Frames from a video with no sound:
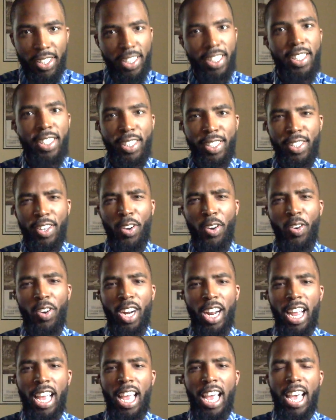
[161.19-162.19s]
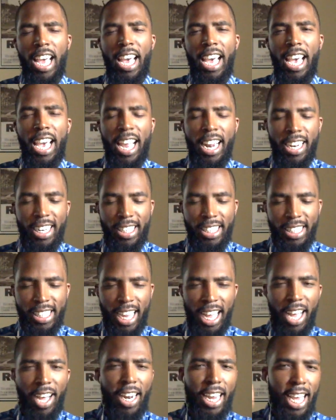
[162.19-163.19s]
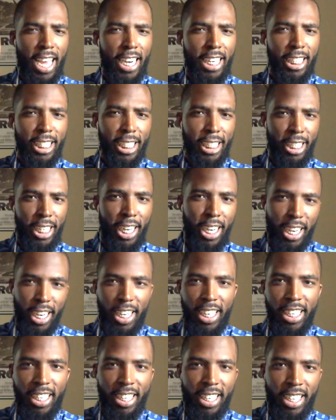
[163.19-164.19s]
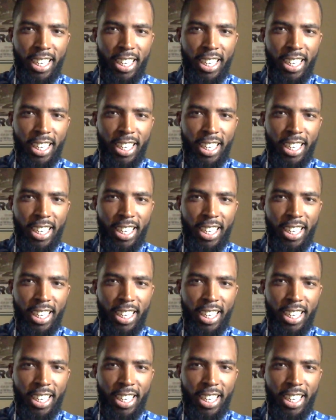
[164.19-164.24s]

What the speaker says: years old. And the child had a gun,